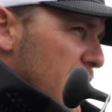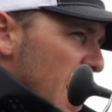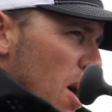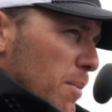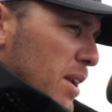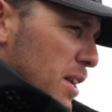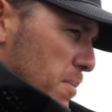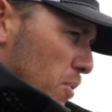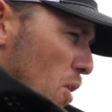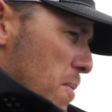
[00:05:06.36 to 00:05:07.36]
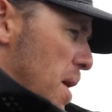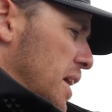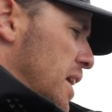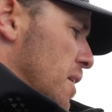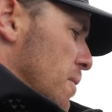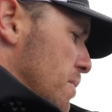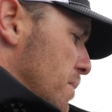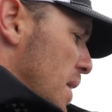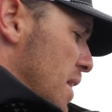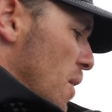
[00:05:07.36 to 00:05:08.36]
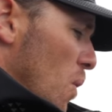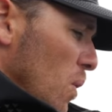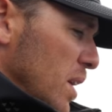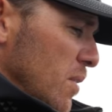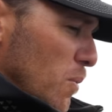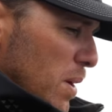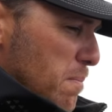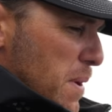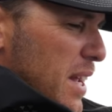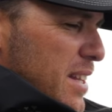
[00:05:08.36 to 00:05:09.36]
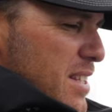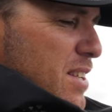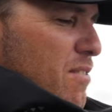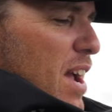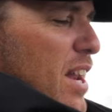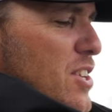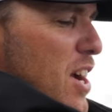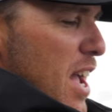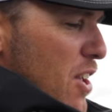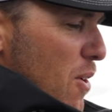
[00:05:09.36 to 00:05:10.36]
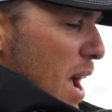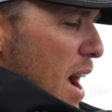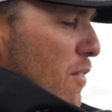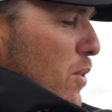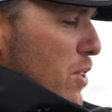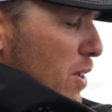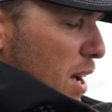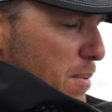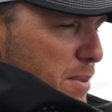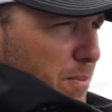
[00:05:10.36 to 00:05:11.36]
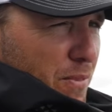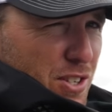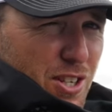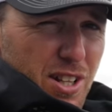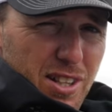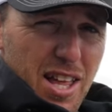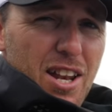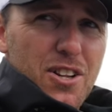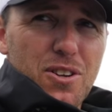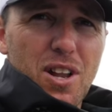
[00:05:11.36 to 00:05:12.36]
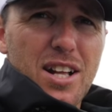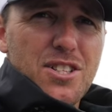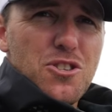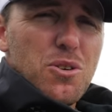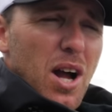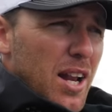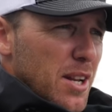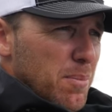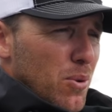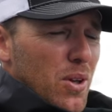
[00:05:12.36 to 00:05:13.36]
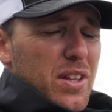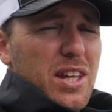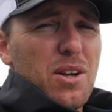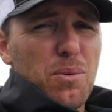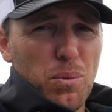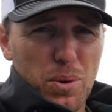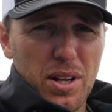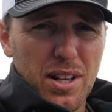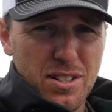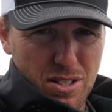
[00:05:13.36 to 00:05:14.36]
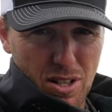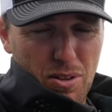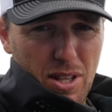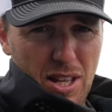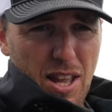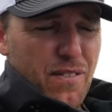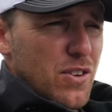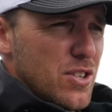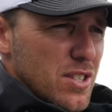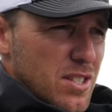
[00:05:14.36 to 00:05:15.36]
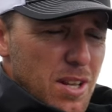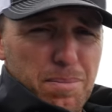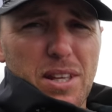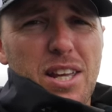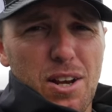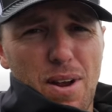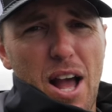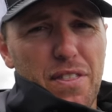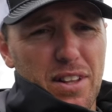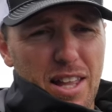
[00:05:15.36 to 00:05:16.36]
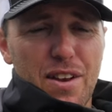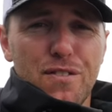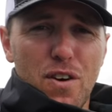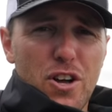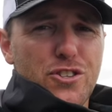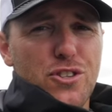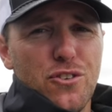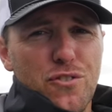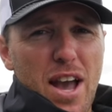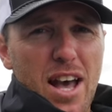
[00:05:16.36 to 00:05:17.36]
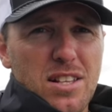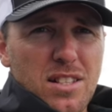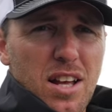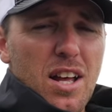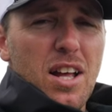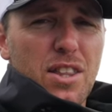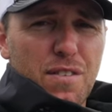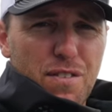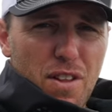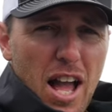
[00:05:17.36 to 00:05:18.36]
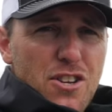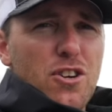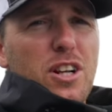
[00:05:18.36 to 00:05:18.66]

and now I'm going to deploy my gear. And the only one big disadvantage you have when it comes to fishing the lead on your lines is you gotta deploy the gear really slowly. If you just zip the gear out, the lead falls too fast, the flasher